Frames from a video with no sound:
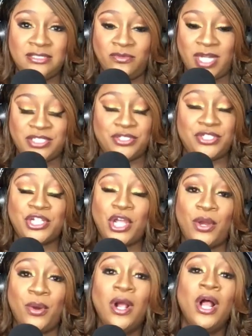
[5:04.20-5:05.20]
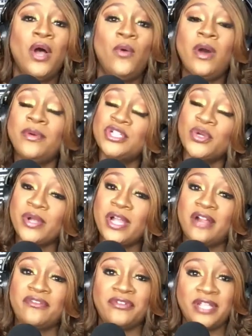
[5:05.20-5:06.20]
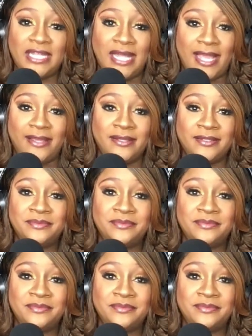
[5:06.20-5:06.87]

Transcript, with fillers: watch a show. What was your recovery like?